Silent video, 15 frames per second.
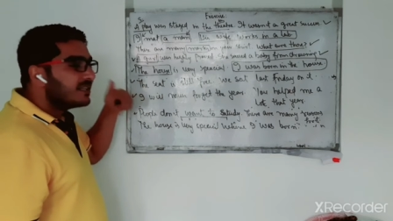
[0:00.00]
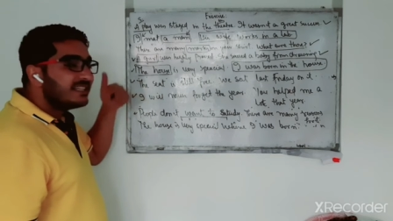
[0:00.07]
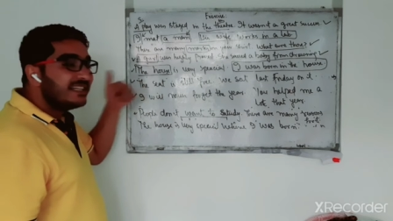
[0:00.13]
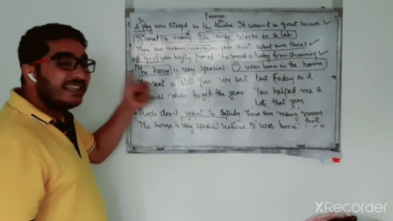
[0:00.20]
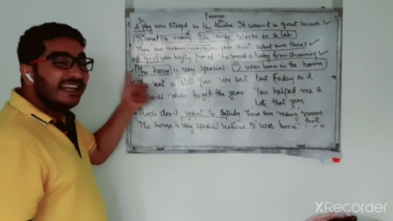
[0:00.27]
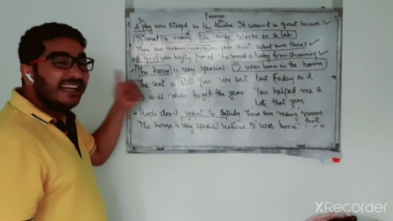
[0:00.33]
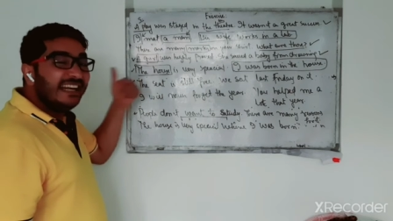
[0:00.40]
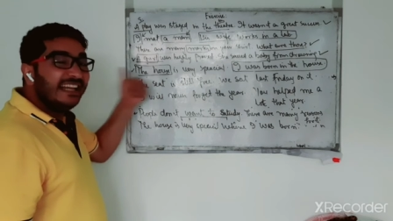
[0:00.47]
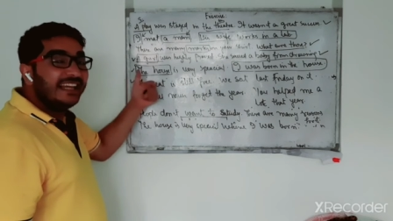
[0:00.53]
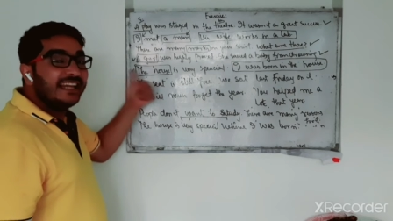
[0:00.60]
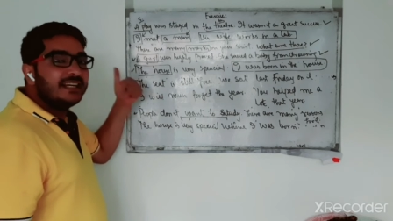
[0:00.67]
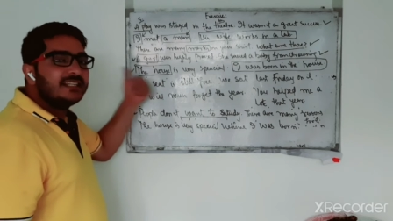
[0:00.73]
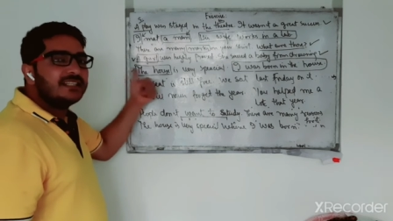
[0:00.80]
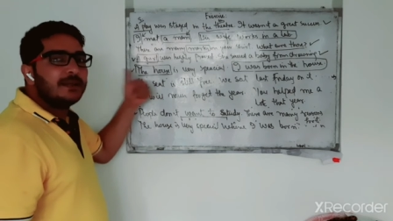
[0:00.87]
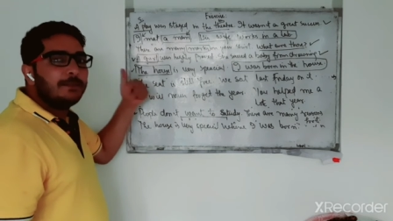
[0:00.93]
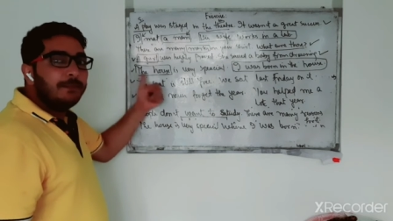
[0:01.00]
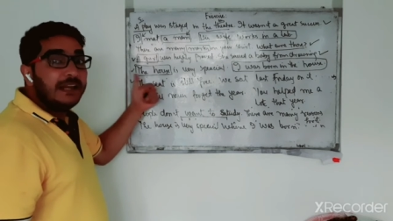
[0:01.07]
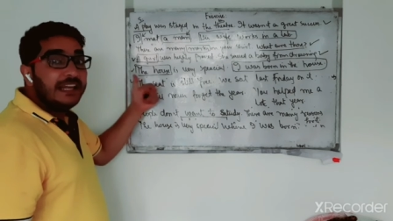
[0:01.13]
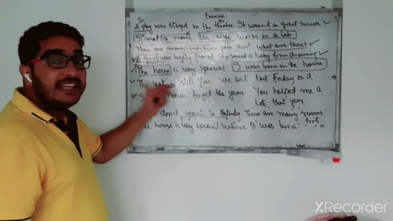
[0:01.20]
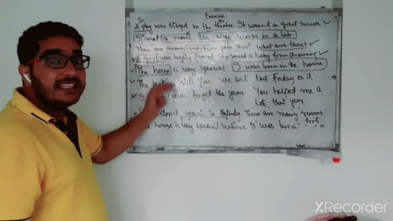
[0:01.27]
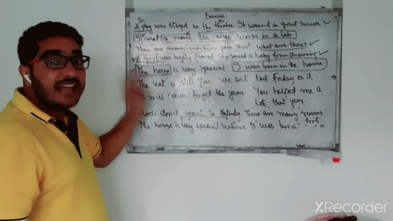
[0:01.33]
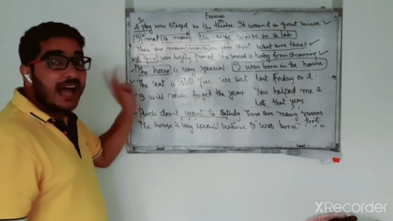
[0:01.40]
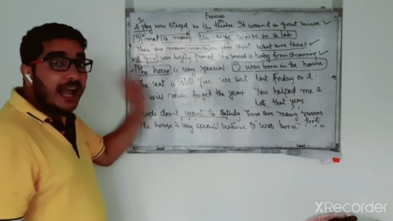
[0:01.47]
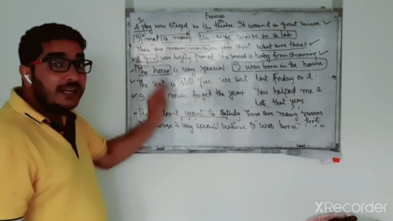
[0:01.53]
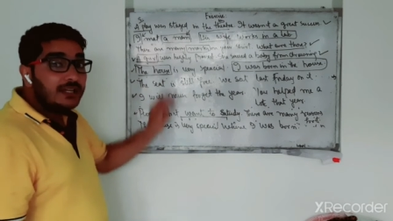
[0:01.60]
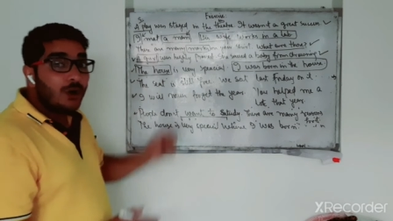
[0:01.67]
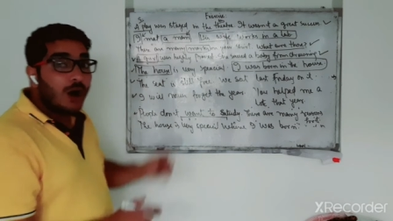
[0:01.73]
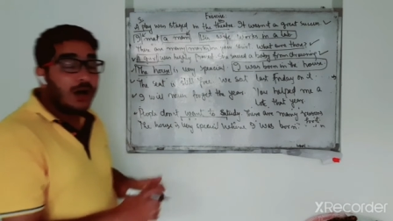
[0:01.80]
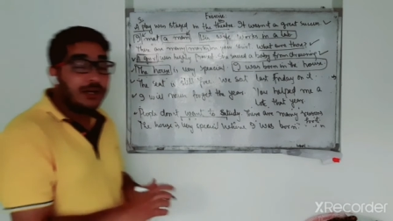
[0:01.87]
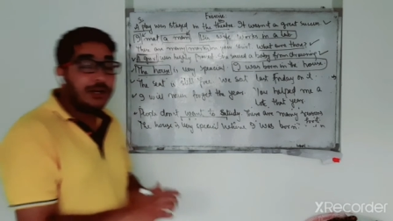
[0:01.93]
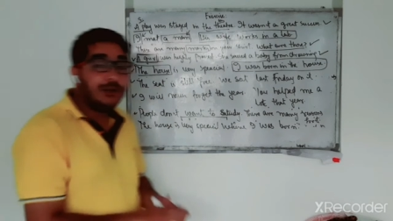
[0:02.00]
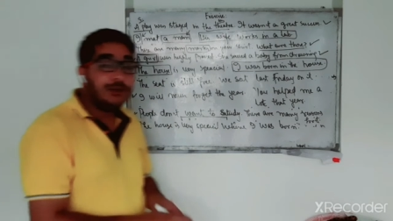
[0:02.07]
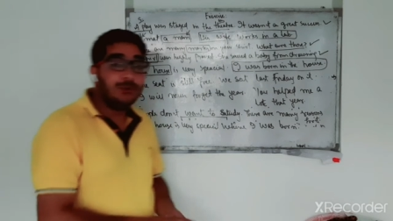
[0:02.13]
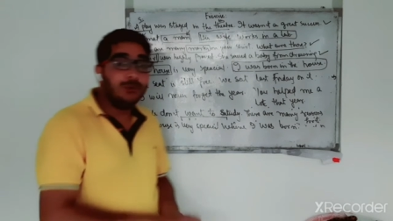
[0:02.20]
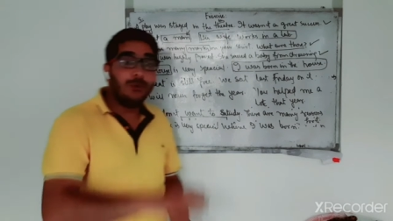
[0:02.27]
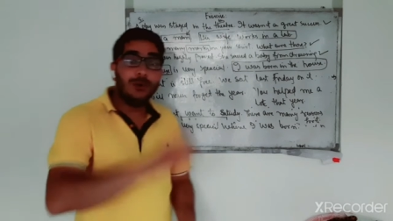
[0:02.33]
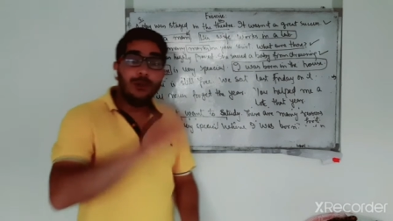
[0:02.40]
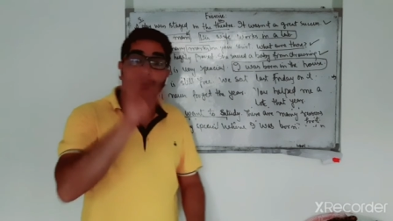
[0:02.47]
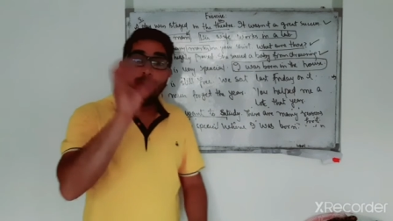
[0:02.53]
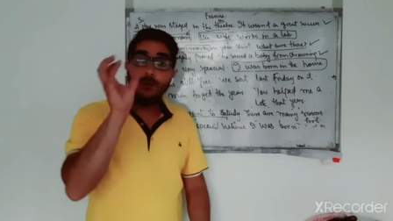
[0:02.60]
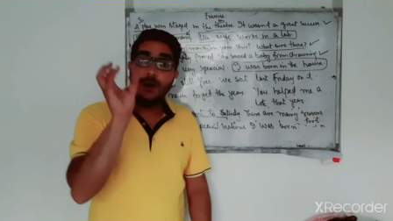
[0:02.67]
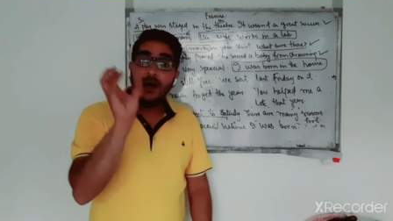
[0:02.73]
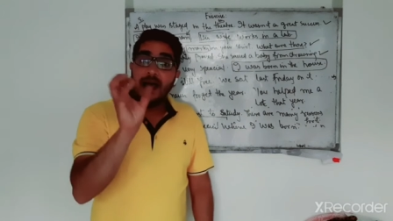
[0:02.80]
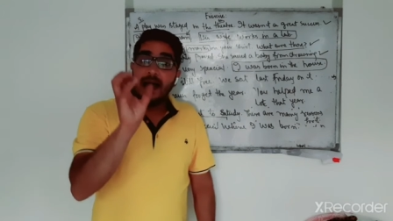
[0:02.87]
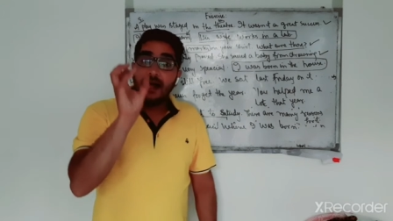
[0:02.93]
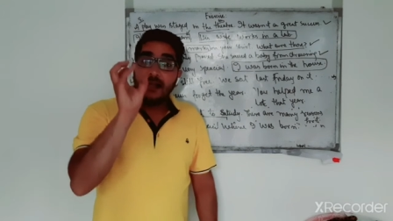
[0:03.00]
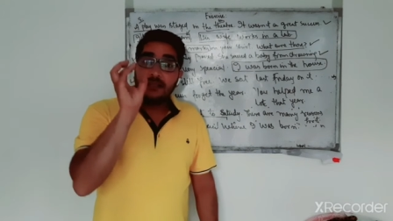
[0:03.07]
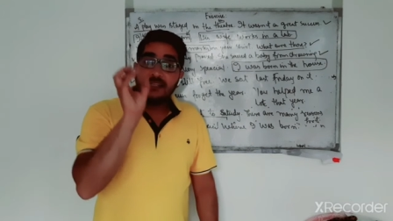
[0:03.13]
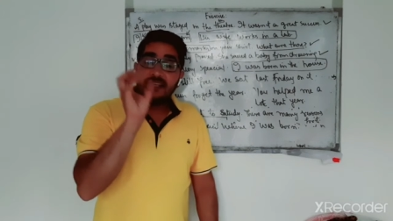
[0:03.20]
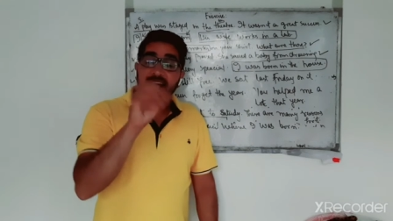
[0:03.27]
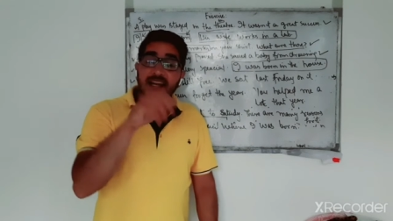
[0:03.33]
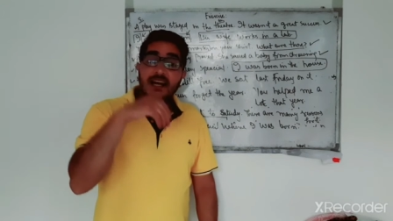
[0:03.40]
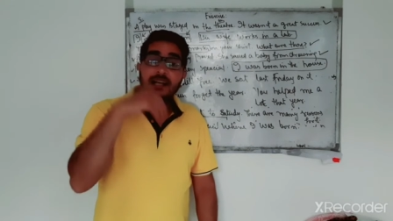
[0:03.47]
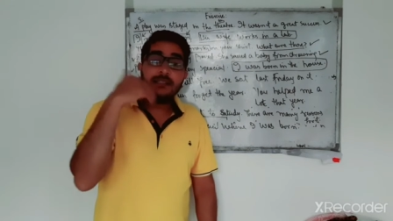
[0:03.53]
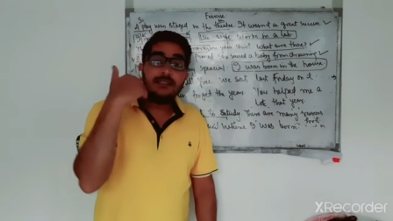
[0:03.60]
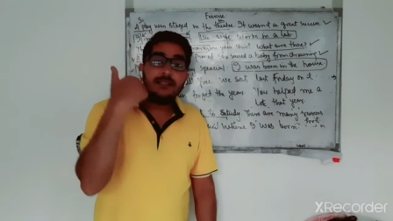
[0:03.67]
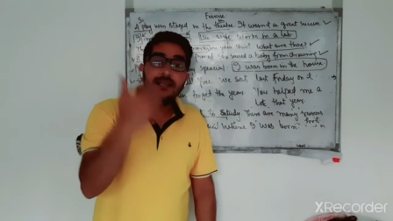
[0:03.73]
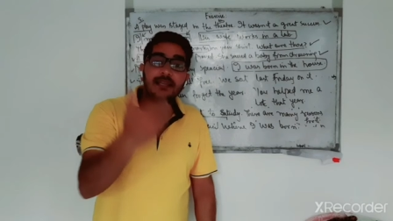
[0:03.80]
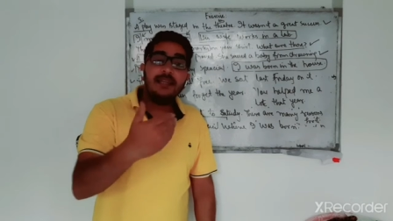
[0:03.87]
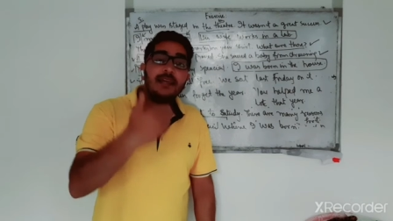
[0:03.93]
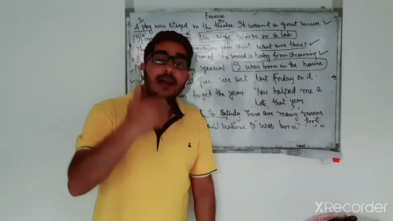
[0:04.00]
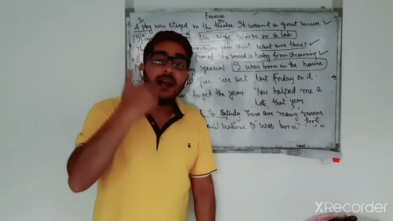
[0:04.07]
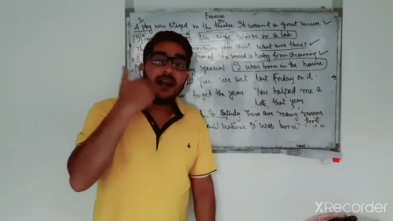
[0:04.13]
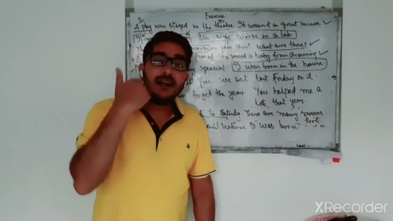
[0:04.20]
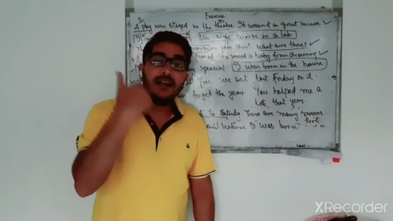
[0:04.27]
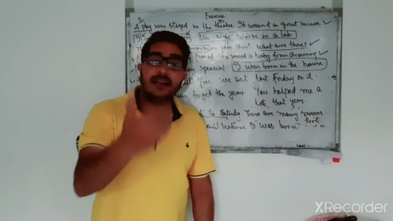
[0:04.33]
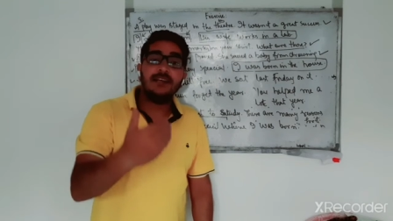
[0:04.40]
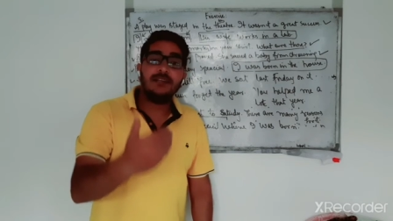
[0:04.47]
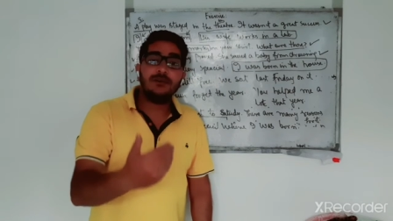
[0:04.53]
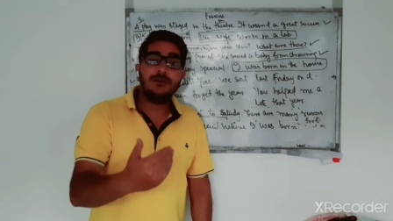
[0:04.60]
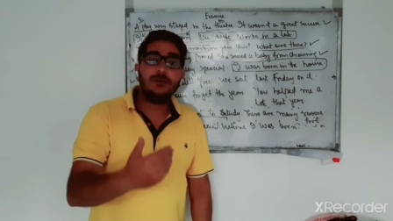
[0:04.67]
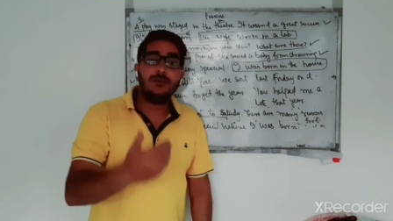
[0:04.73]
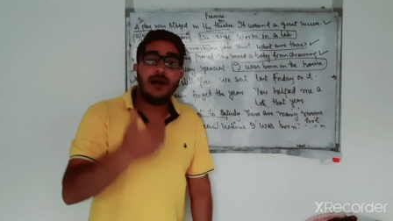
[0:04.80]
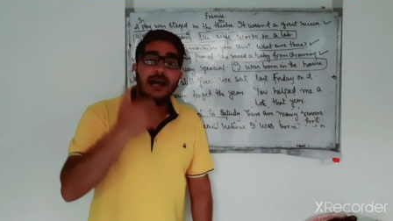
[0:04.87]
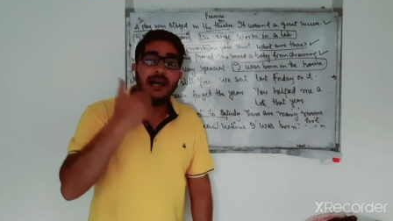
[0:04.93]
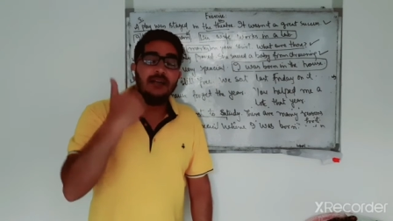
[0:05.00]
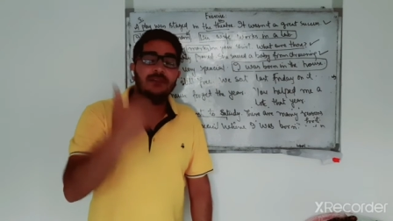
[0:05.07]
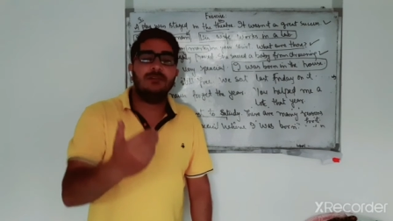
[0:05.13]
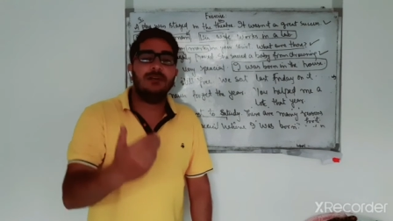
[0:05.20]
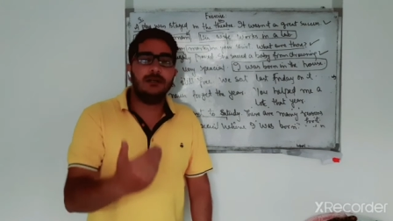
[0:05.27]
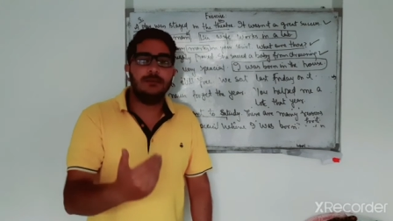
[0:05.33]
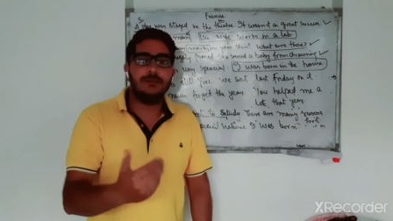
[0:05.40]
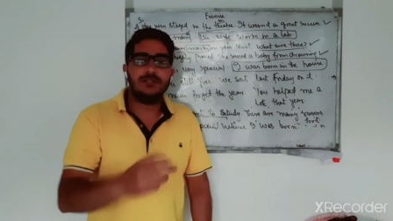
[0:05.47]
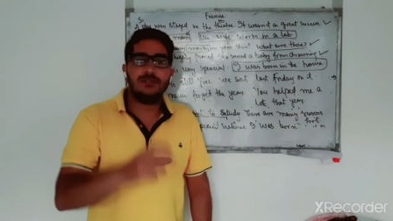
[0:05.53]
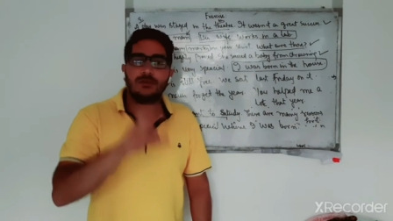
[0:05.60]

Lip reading: indicates a place. I already told you there are three relative adverbs.